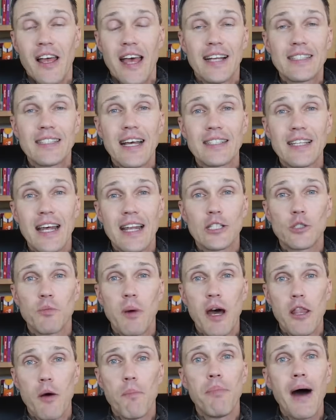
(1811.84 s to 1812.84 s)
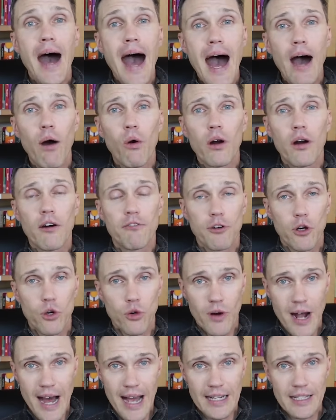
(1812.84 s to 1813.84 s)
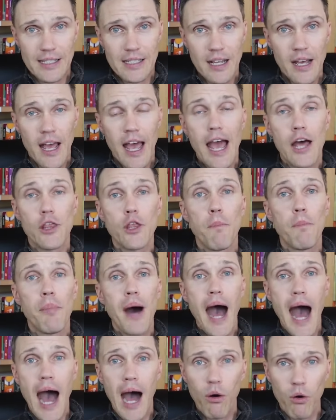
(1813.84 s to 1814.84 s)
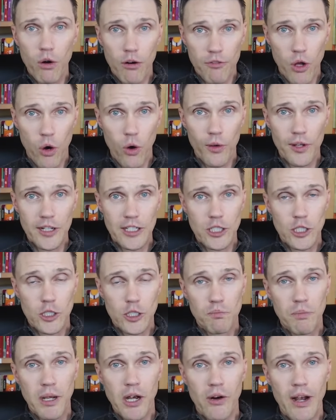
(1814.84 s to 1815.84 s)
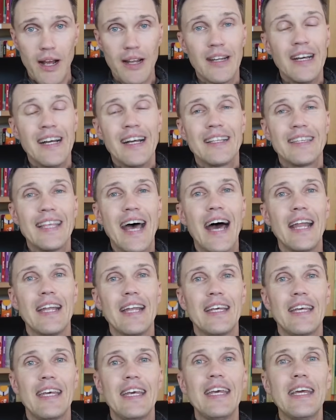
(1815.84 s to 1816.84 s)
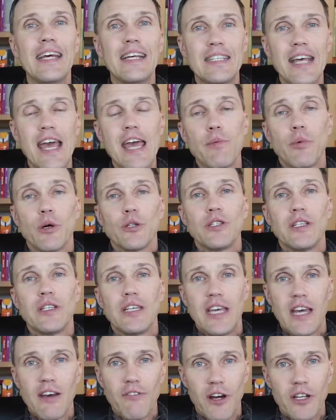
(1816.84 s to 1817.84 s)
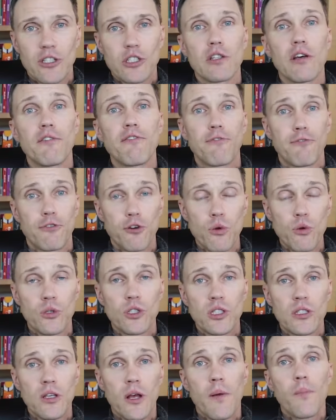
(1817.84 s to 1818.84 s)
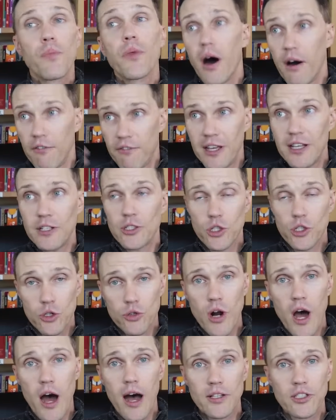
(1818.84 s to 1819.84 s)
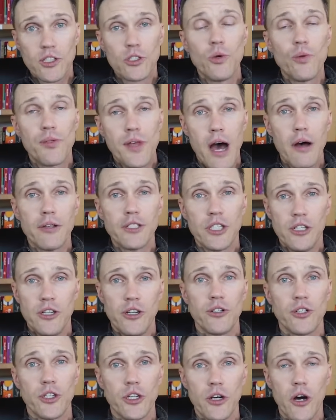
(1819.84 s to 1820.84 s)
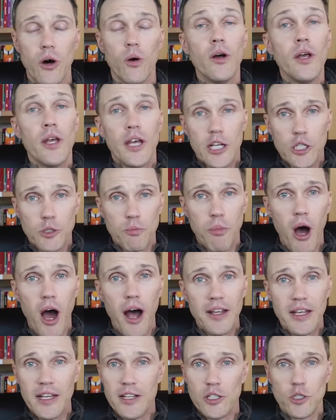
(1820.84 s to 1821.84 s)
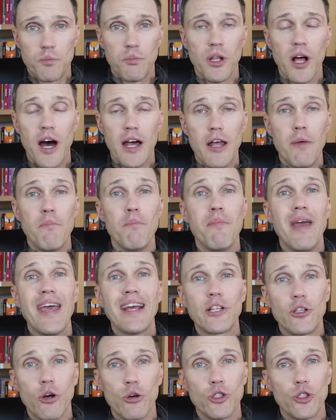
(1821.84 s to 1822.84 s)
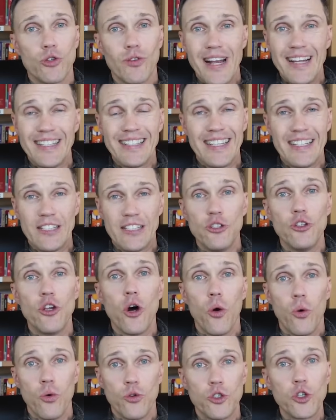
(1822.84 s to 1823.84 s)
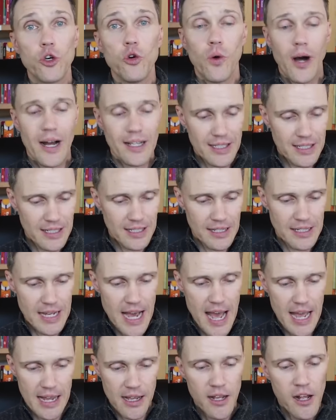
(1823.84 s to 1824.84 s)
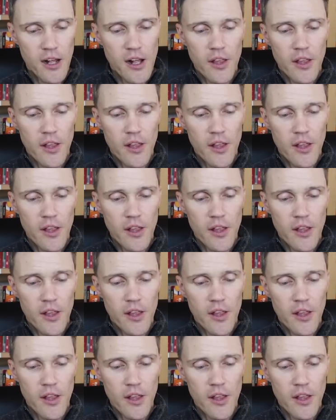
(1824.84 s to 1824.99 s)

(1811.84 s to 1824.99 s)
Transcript: It says that it's by the power of Christ and the power of the Holy Spirit that he is able to give us the fruits of his cross 2,000 years ago, his body and his blood, and make those graces known to us today.